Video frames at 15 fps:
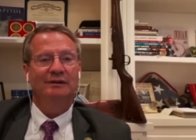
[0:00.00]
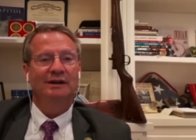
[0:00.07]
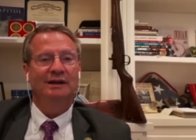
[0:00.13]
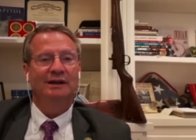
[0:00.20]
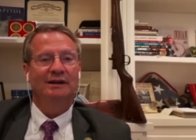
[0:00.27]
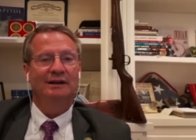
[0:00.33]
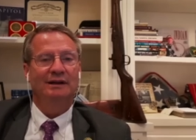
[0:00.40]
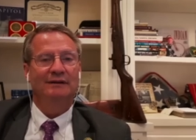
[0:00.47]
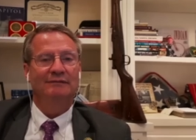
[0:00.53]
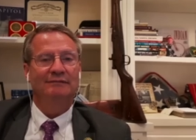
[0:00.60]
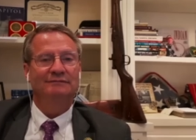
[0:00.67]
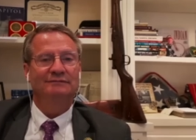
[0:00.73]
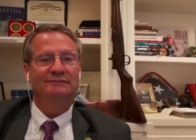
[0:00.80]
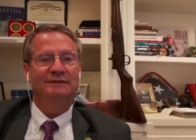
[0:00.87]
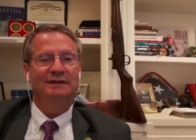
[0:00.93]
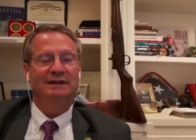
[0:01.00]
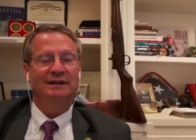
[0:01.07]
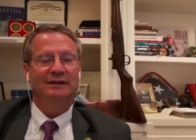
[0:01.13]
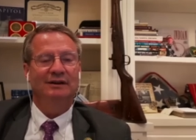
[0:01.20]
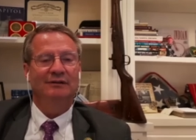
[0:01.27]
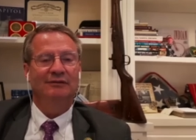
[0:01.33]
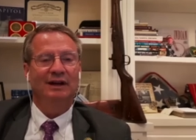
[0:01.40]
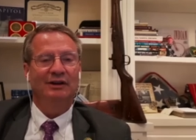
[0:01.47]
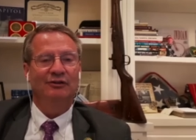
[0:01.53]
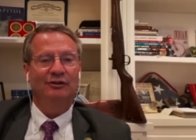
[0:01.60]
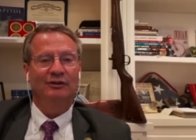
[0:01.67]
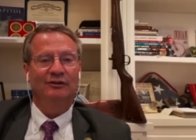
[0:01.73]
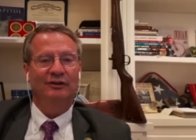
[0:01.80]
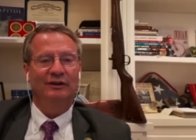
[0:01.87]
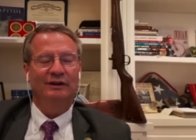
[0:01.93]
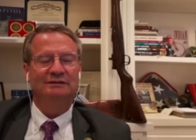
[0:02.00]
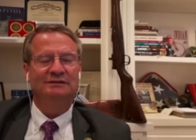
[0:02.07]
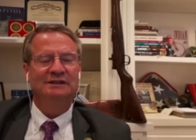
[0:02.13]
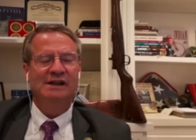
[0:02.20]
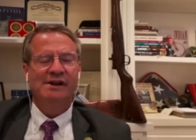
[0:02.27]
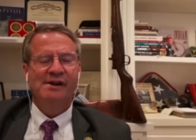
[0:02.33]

and our veterans, and